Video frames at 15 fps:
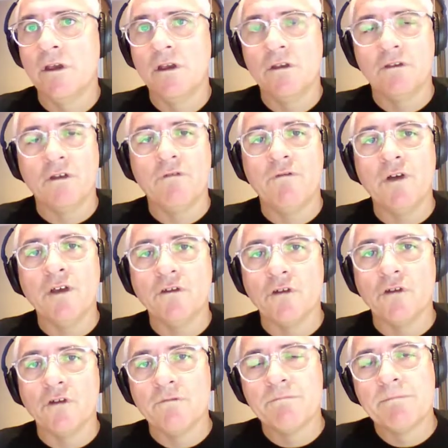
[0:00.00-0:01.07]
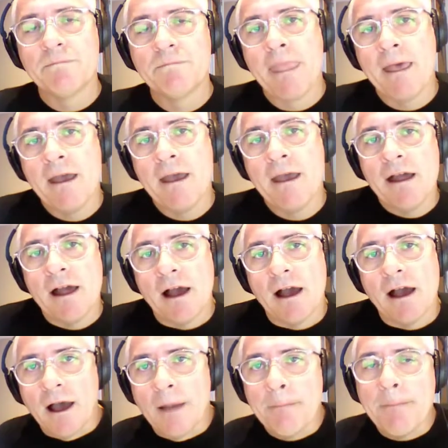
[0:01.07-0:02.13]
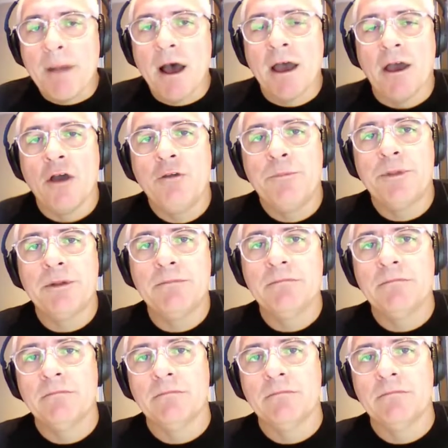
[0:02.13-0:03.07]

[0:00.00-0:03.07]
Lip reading: So first off, I open